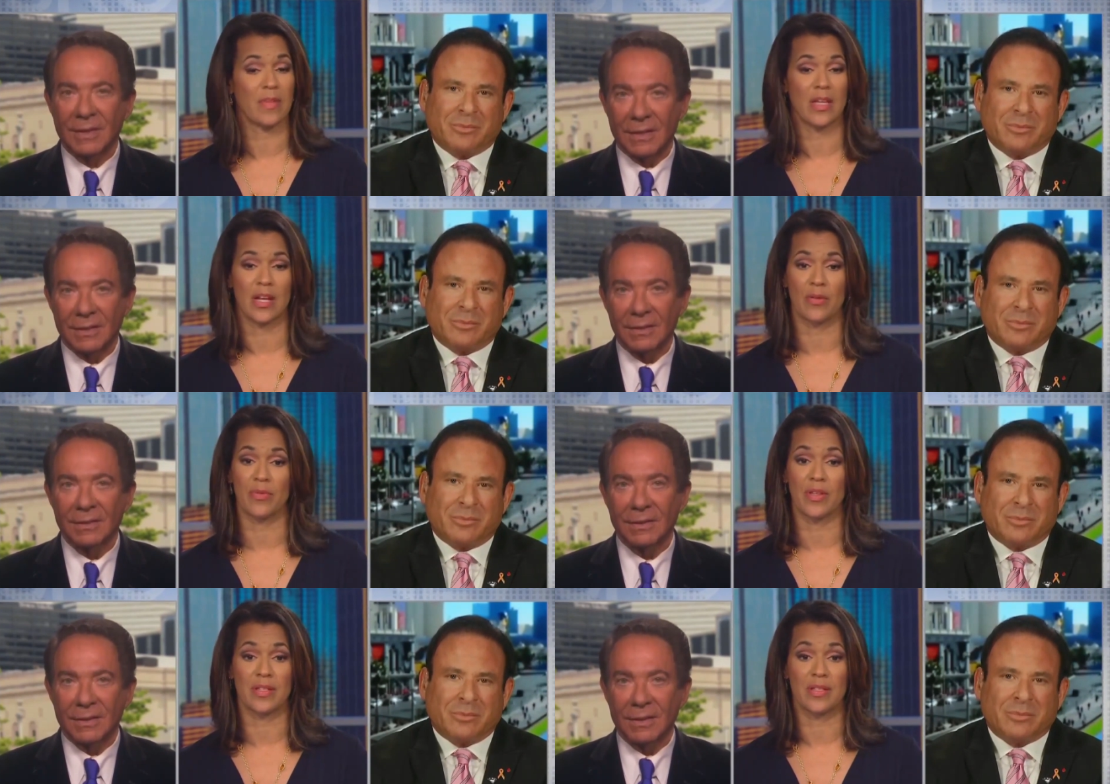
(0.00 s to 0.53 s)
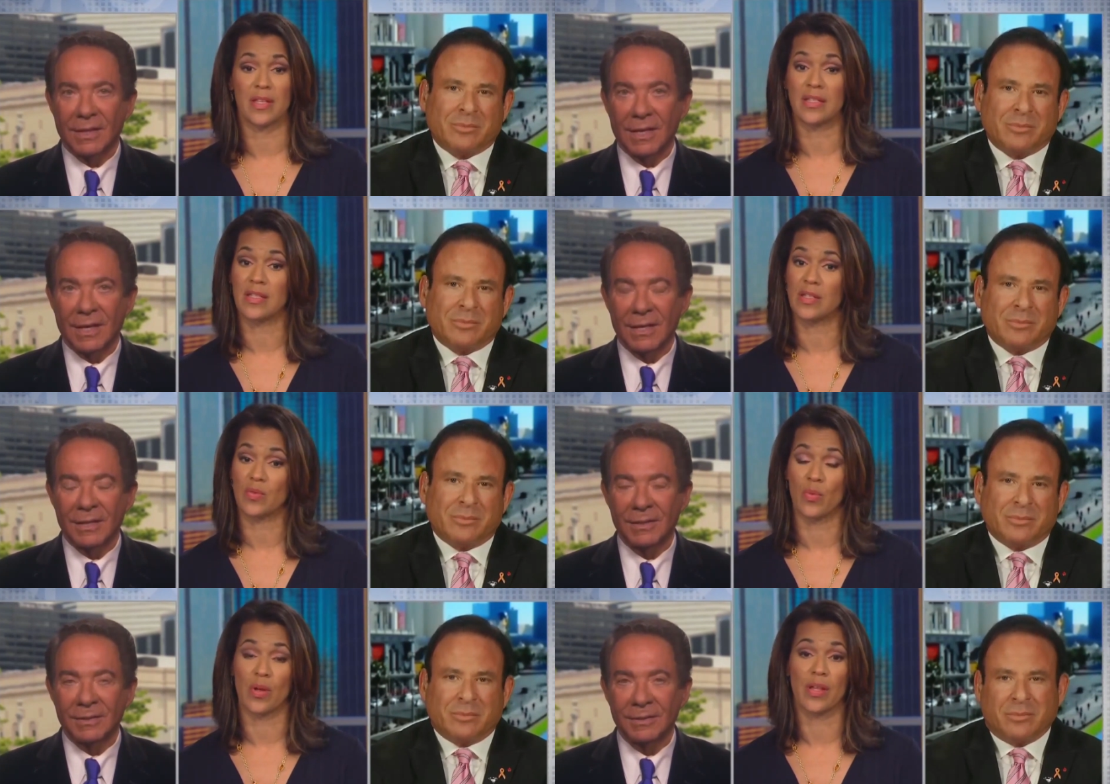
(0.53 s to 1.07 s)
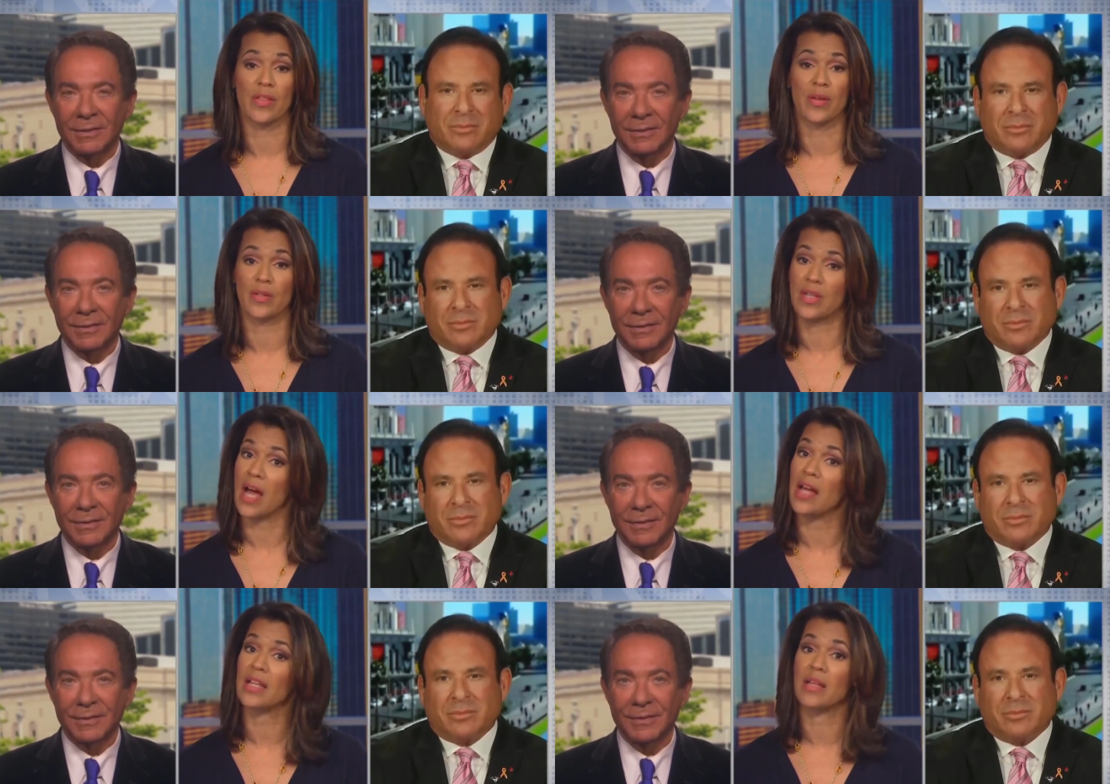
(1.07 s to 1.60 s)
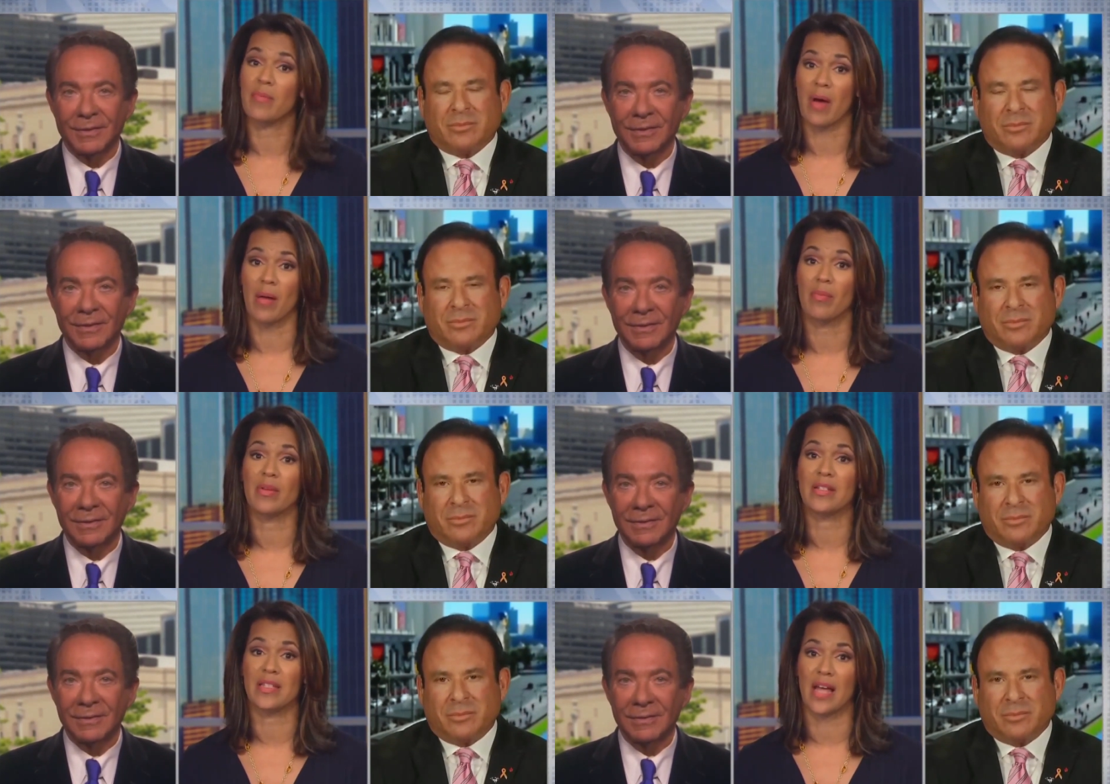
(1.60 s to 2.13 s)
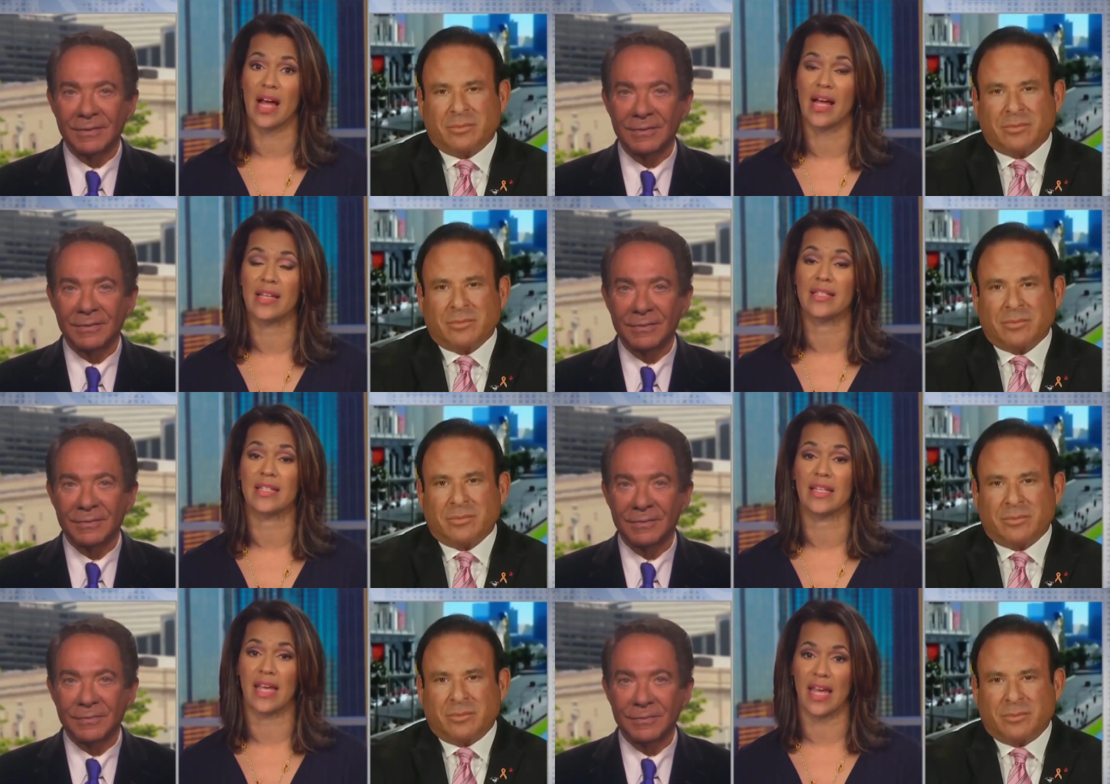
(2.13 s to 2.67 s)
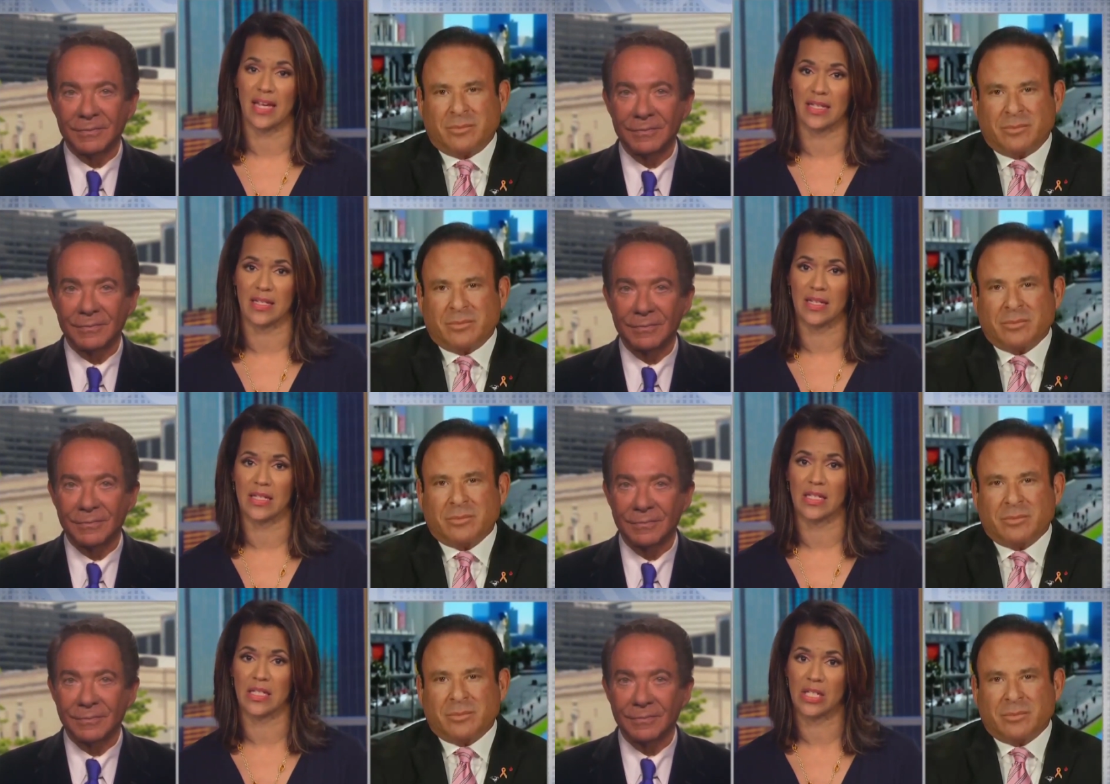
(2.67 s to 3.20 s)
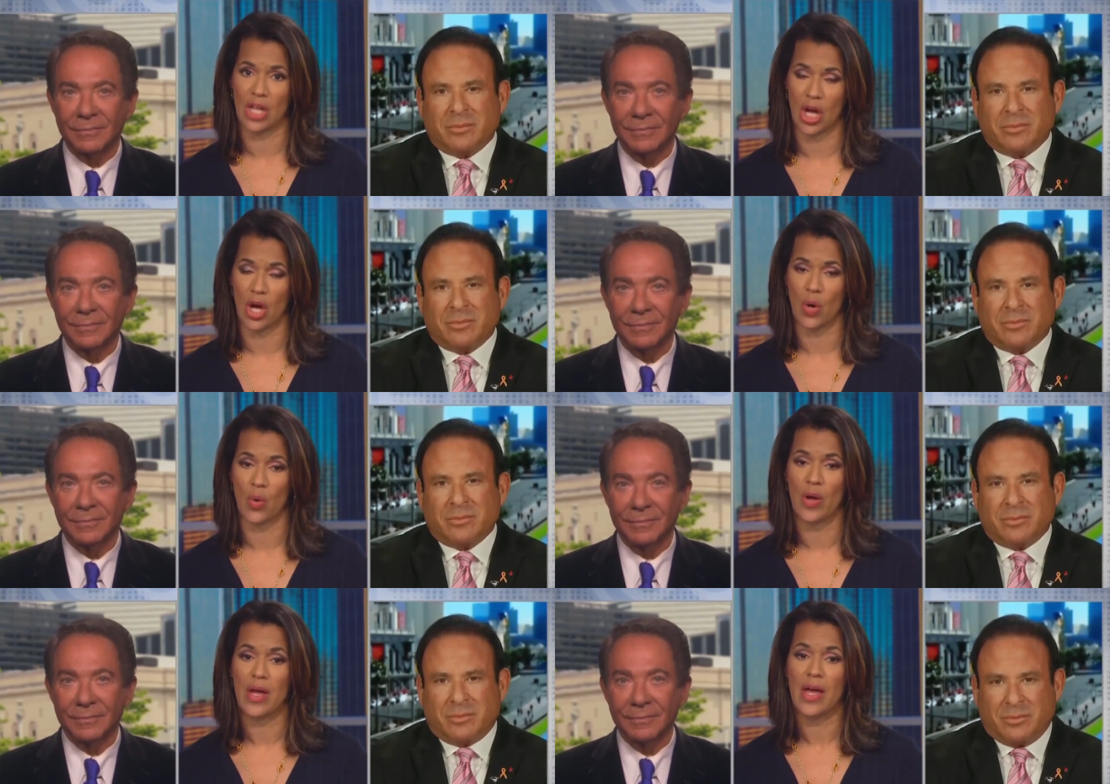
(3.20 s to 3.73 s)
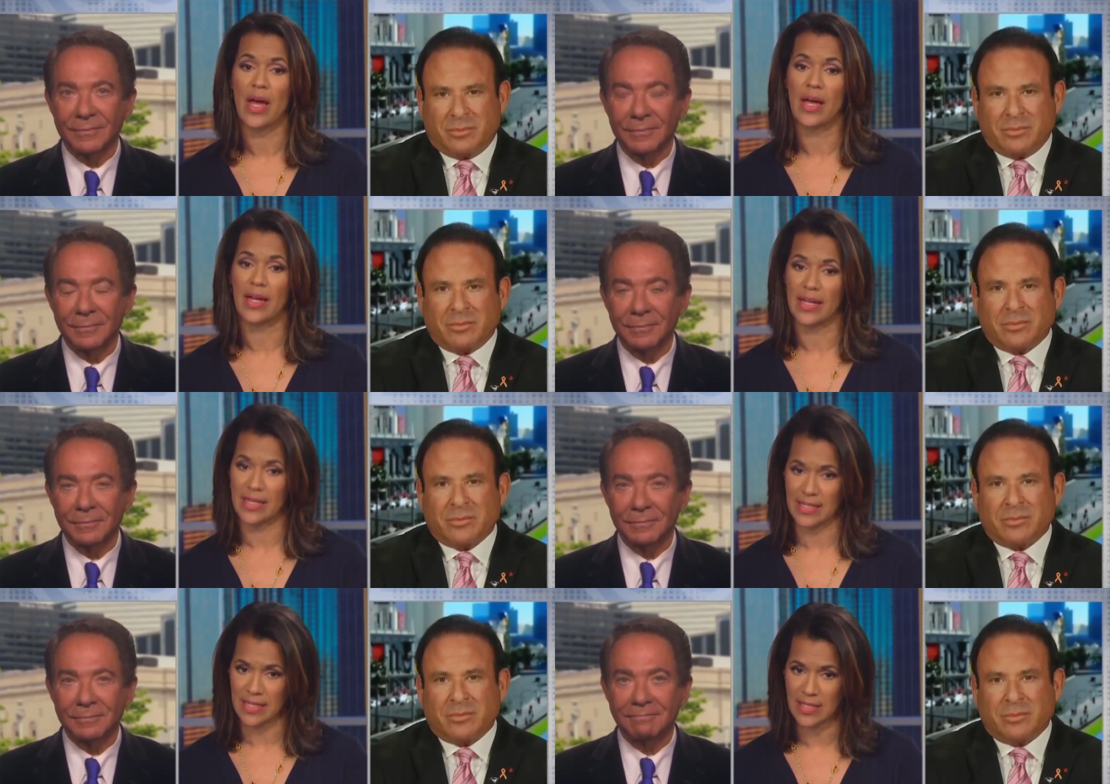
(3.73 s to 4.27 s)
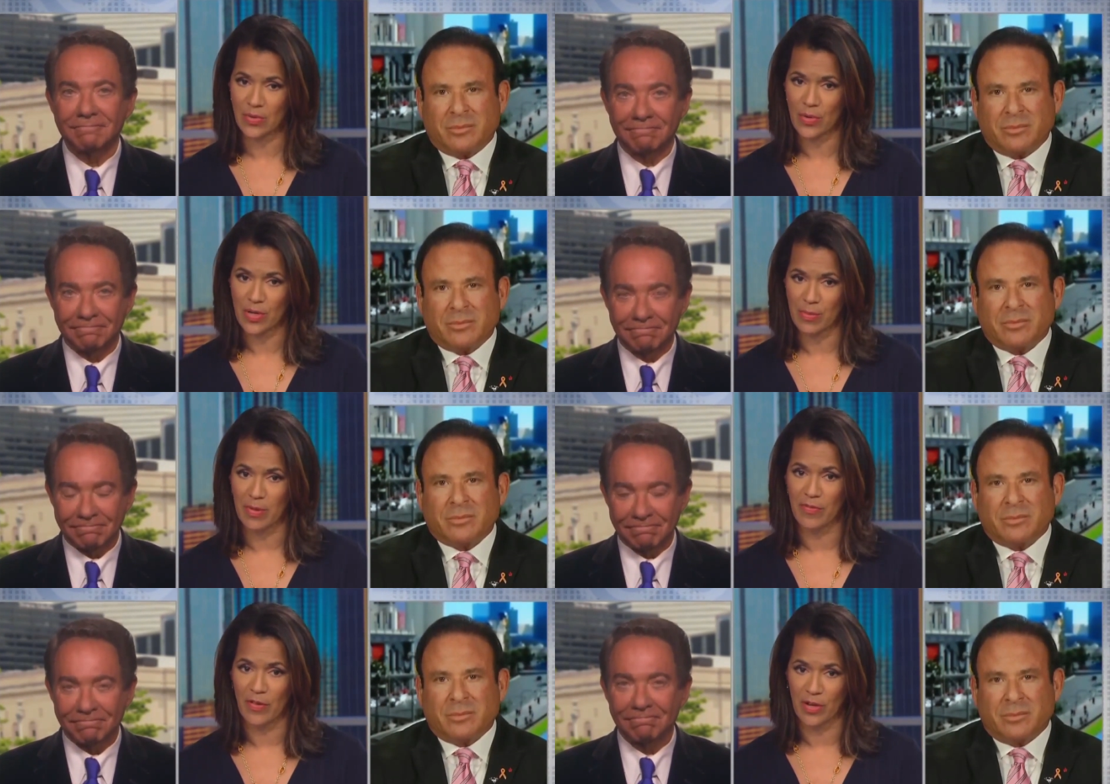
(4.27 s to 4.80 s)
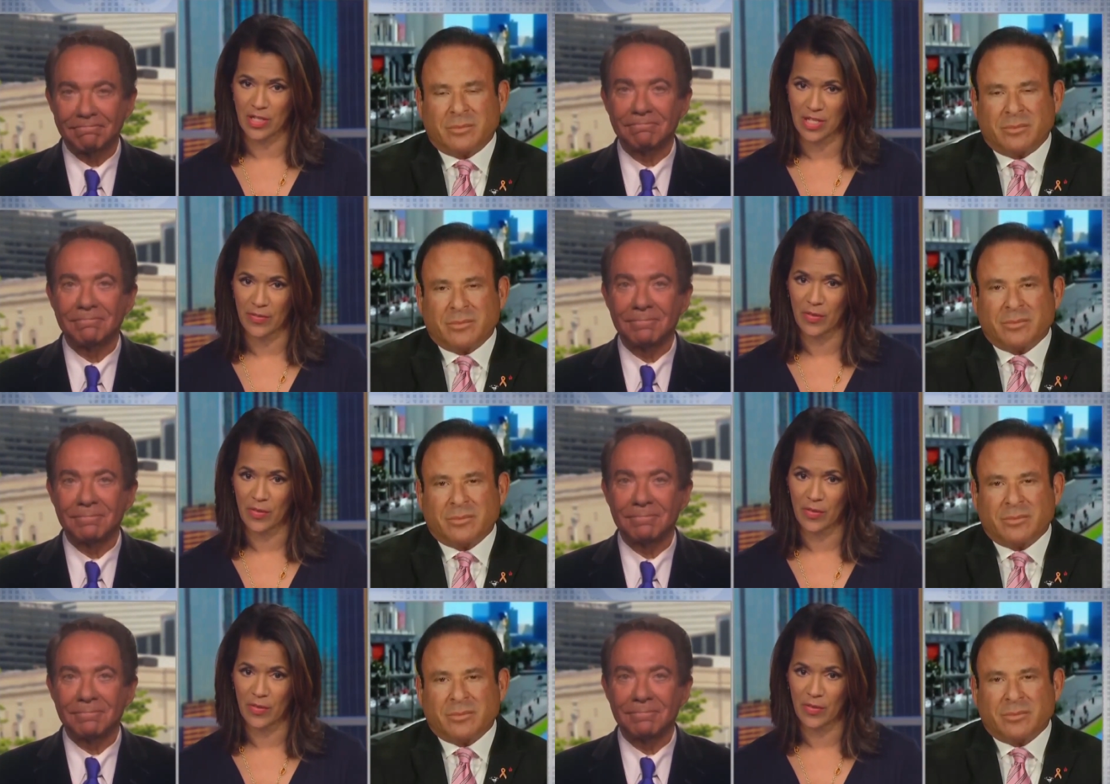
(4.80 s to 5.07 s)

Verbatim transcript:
Speaker 1: this is one of those highly publicized cases. So, is this going to be very